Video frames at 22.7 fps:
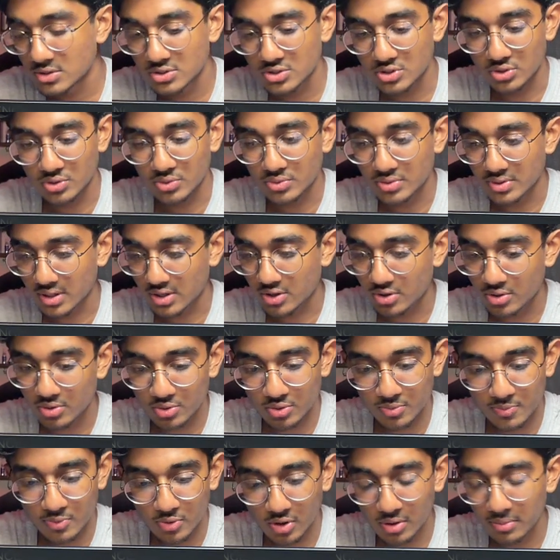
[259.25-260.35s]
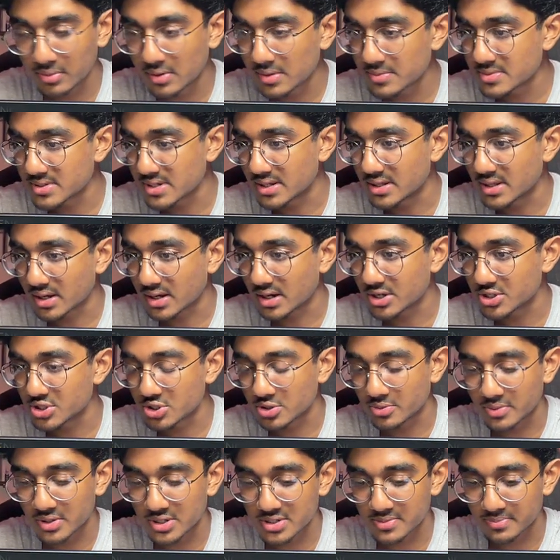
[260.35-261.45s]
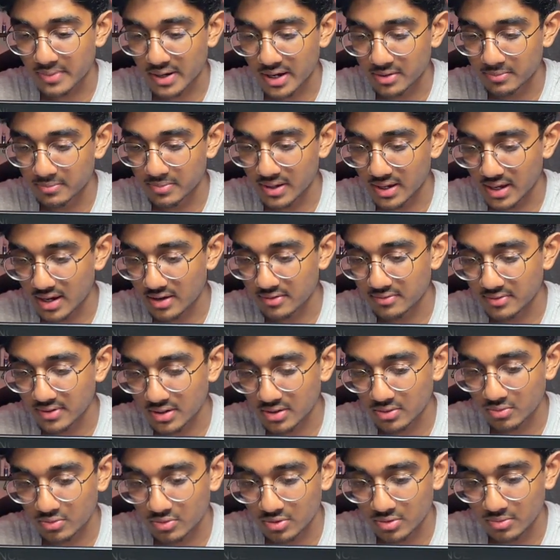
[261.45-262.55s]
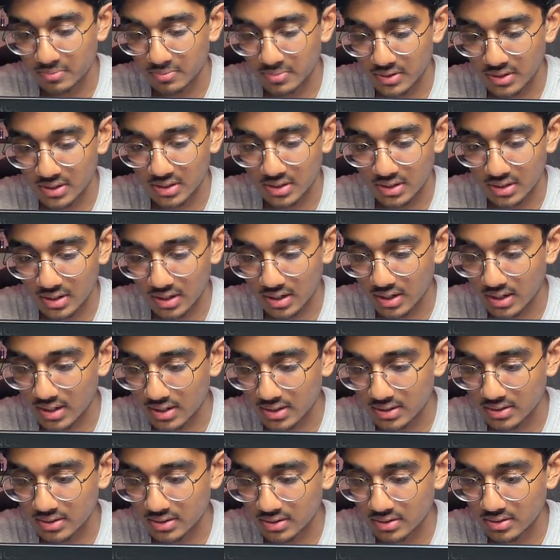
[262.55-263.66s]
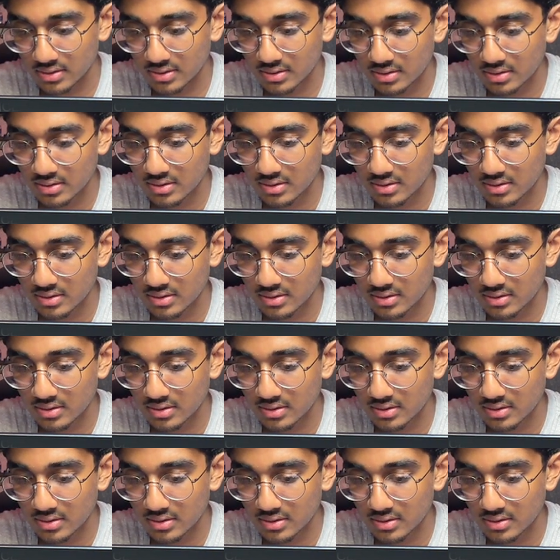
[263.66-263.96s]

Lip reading: So the core problems that the customers might be having would be unpleasant